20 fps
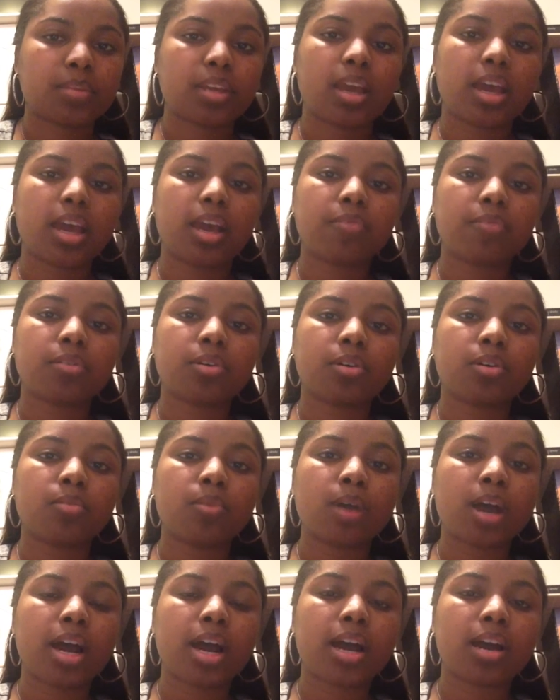After a
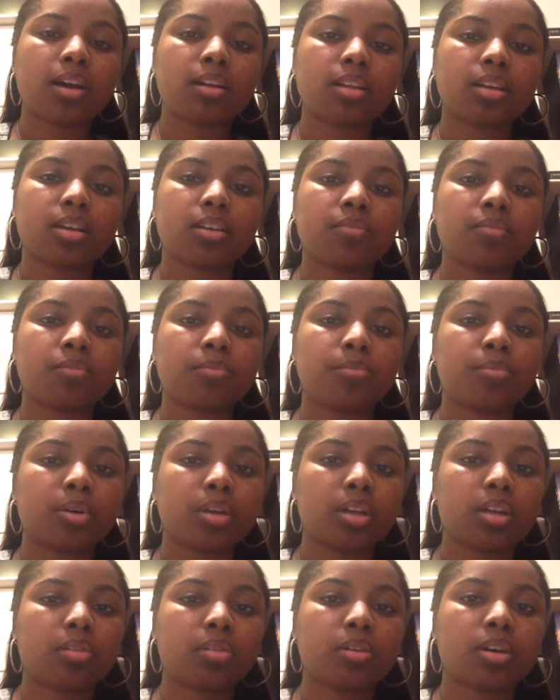while of
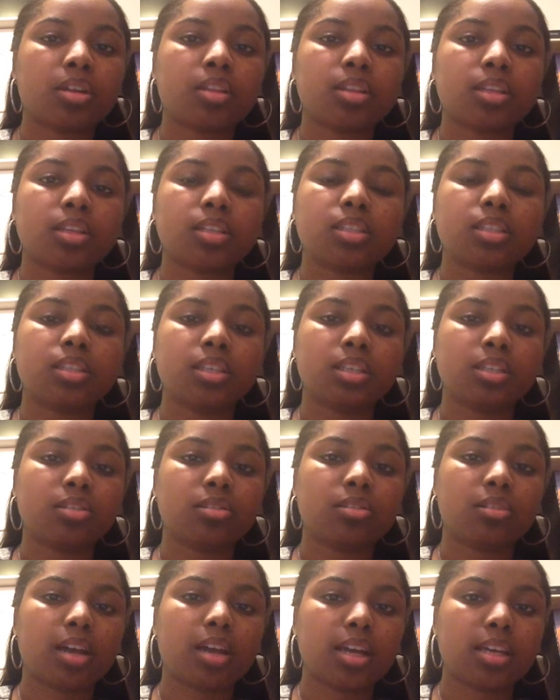putting on this
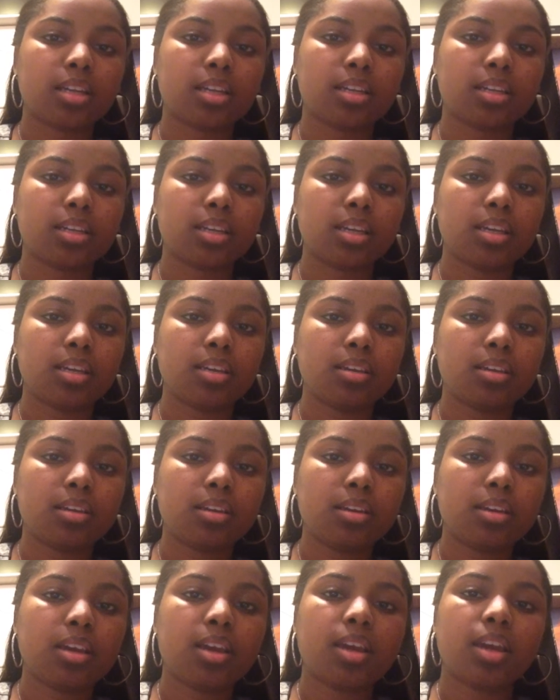digital identity
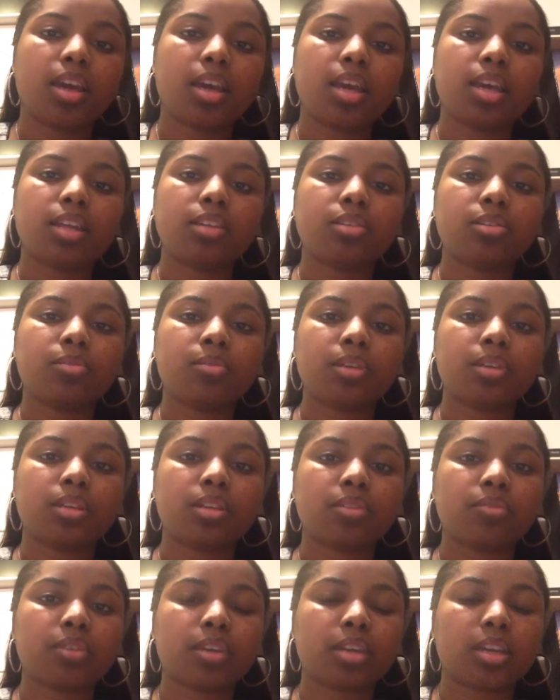and doing
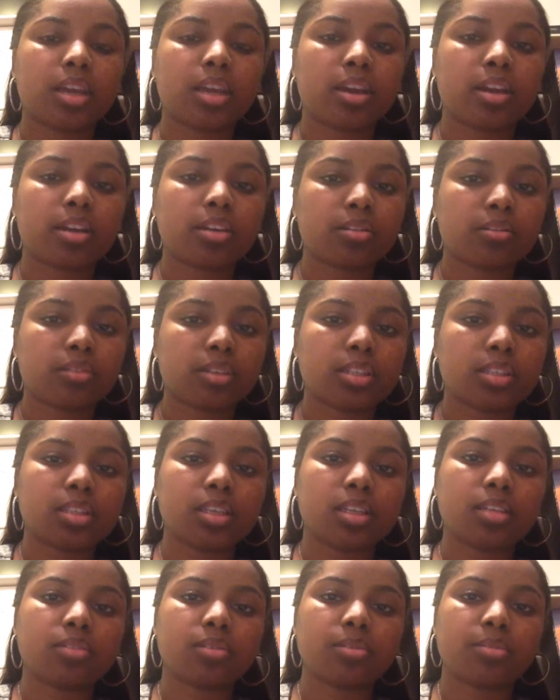different
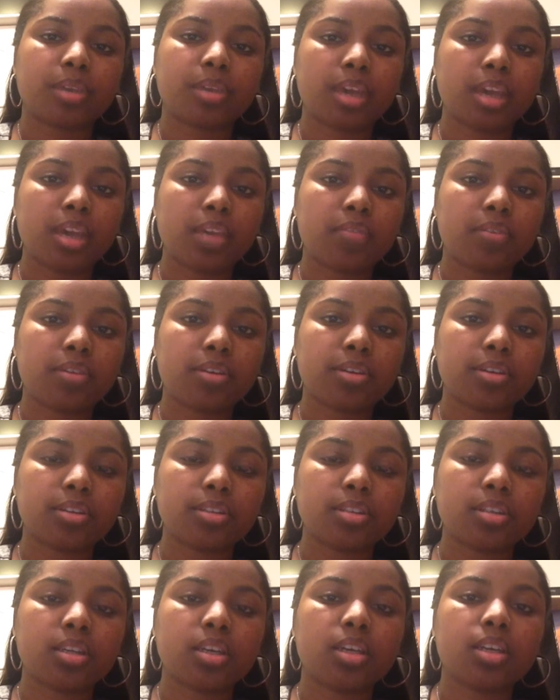characteristics or behaviors,
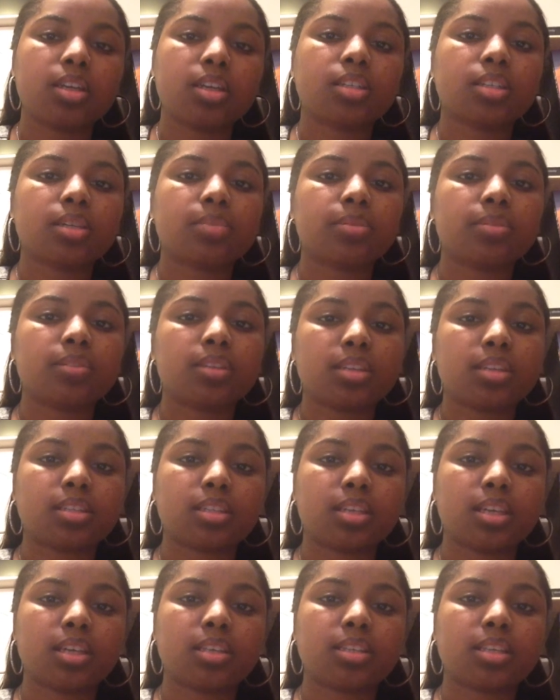some of these
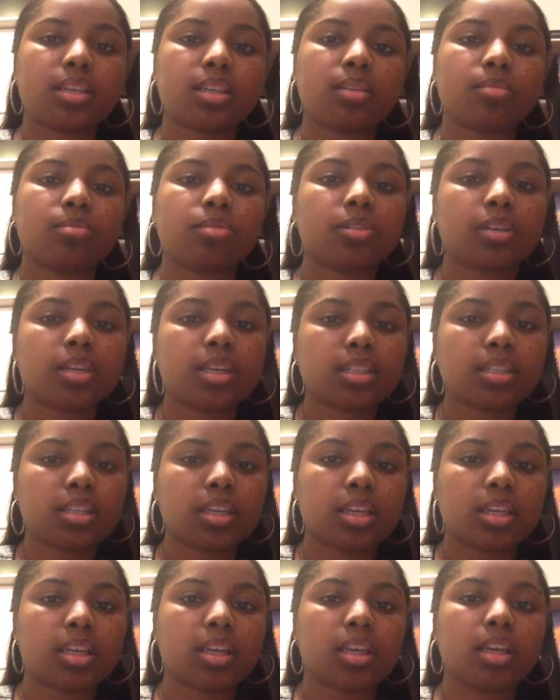things end up
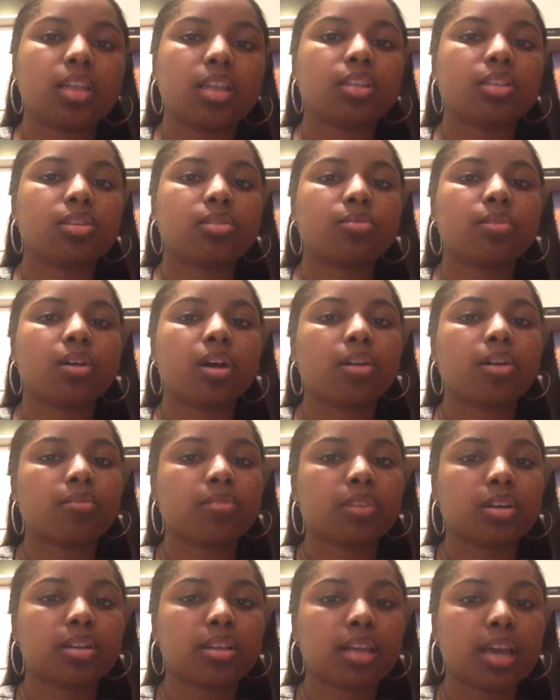translating into our
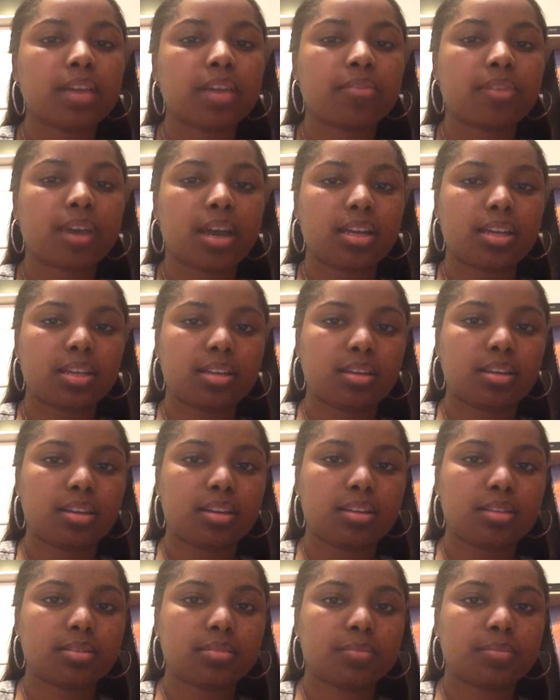real life
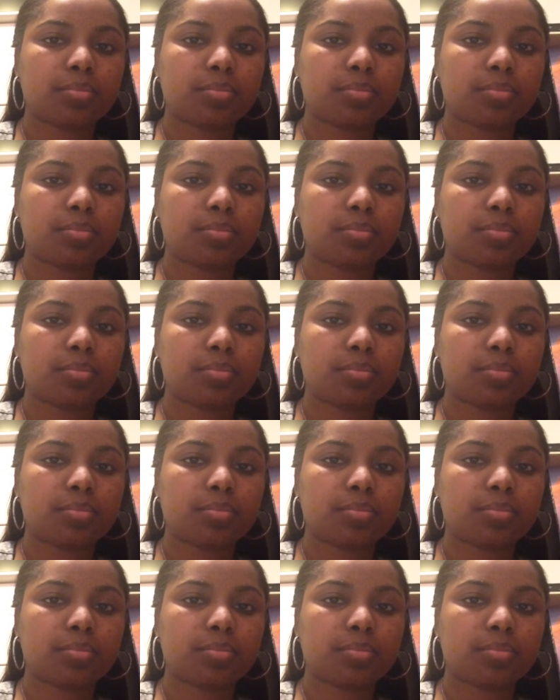identities.